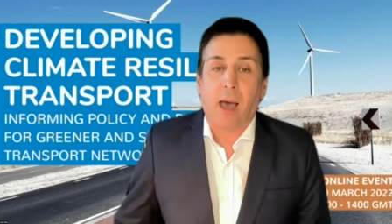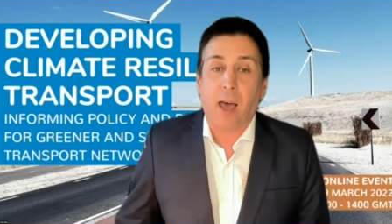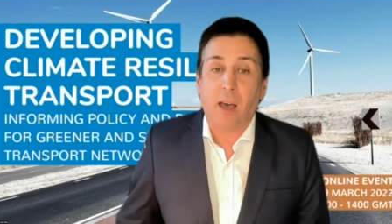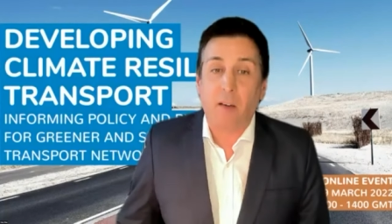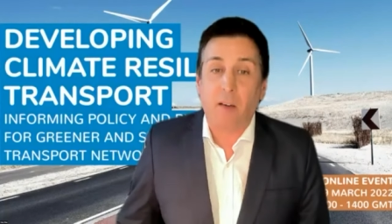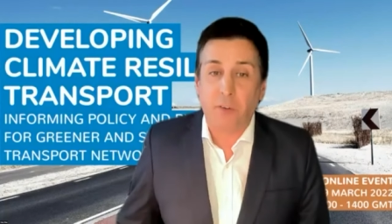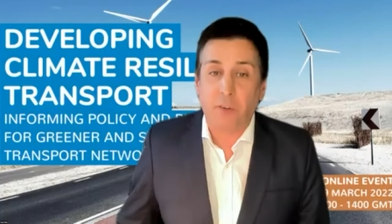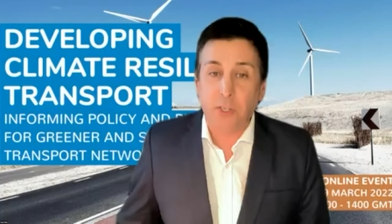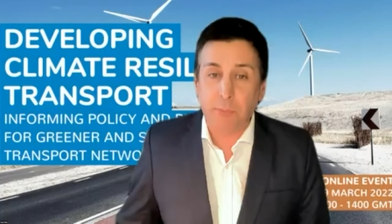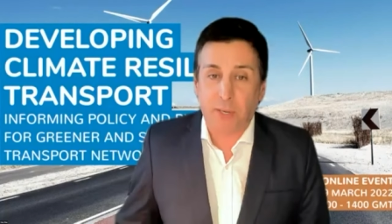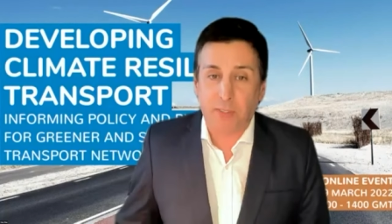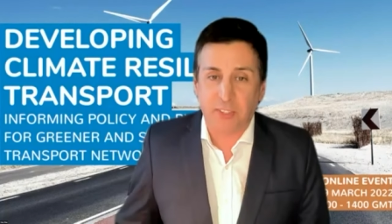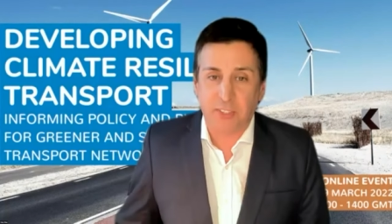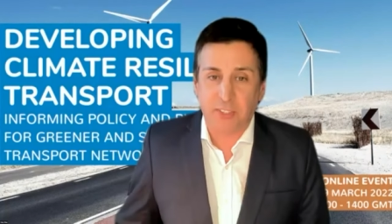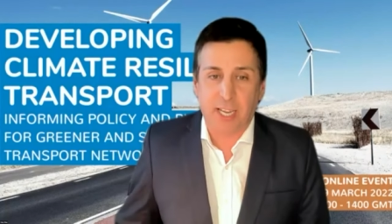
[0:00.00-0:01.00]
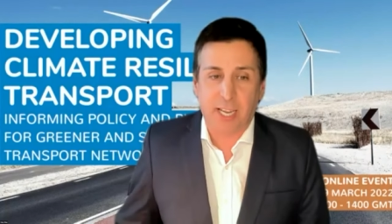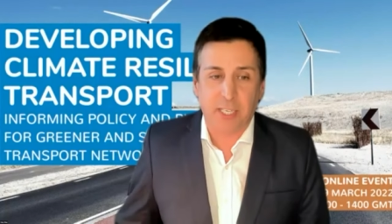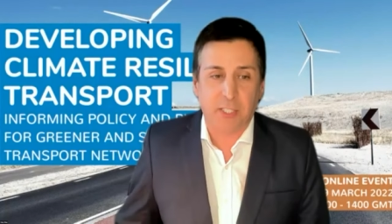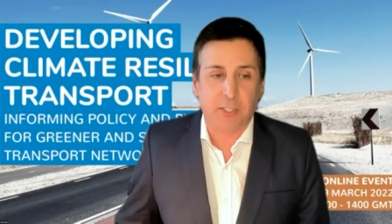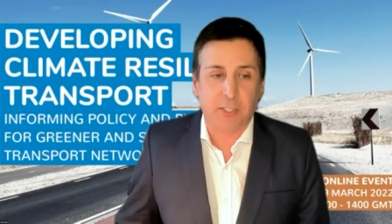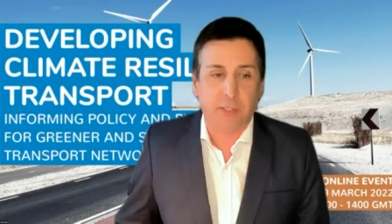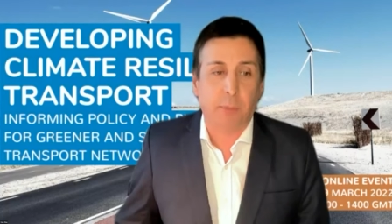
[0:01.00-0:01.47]
Our first
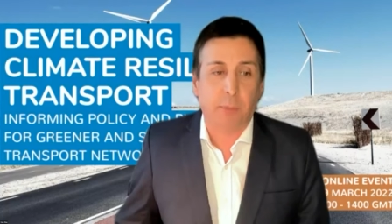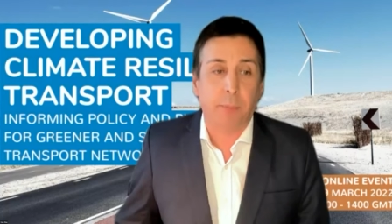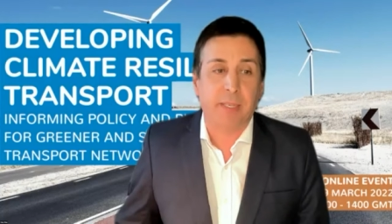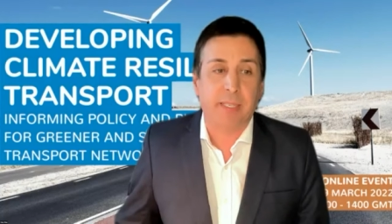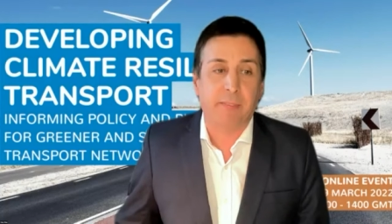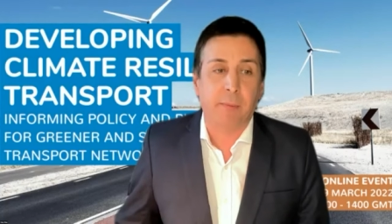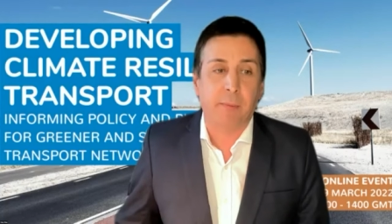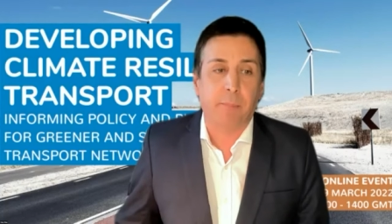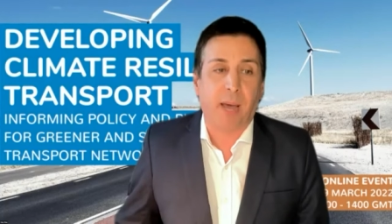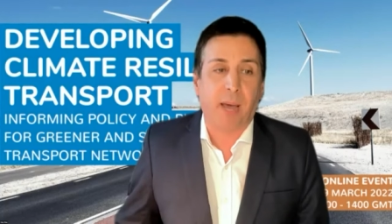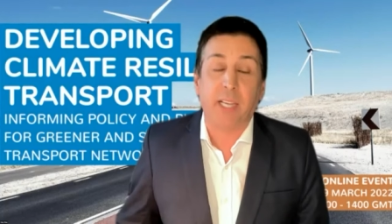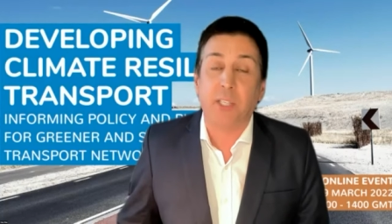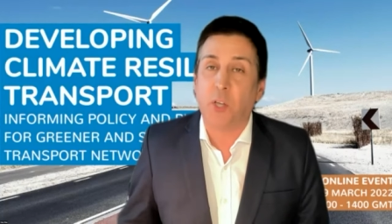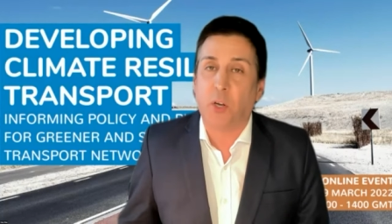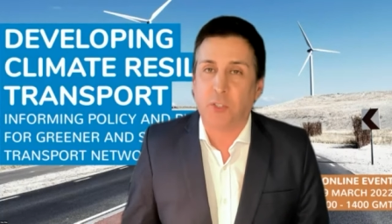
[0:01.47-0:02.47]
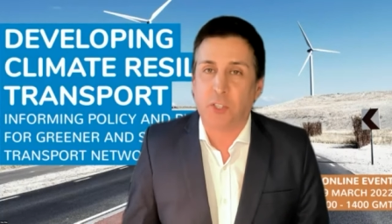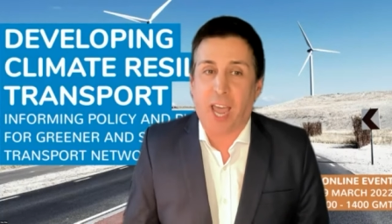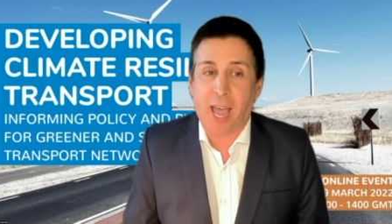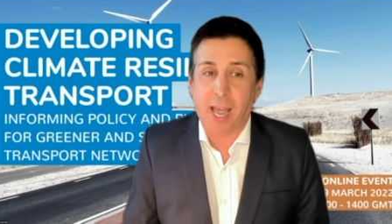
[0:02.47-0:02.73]
presentation will be given by Dr.